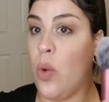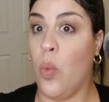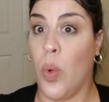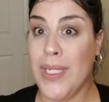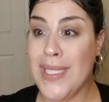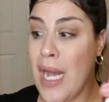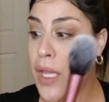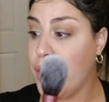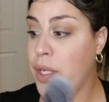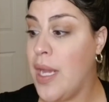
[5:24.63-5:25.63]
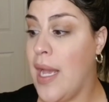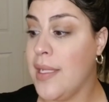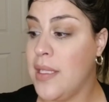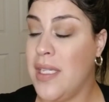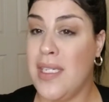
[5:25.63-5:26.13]
One dollar, you
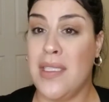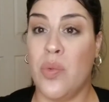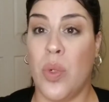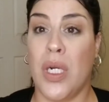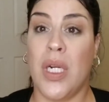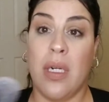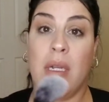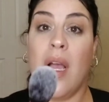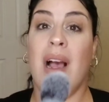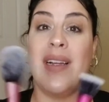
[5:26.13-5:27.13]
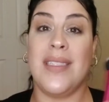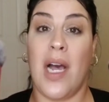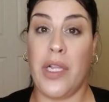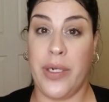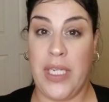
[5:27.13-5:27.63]
guys. These were a
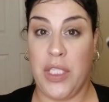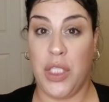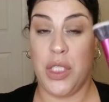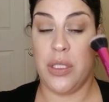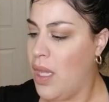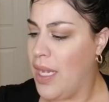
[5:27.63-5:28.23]
dollar each.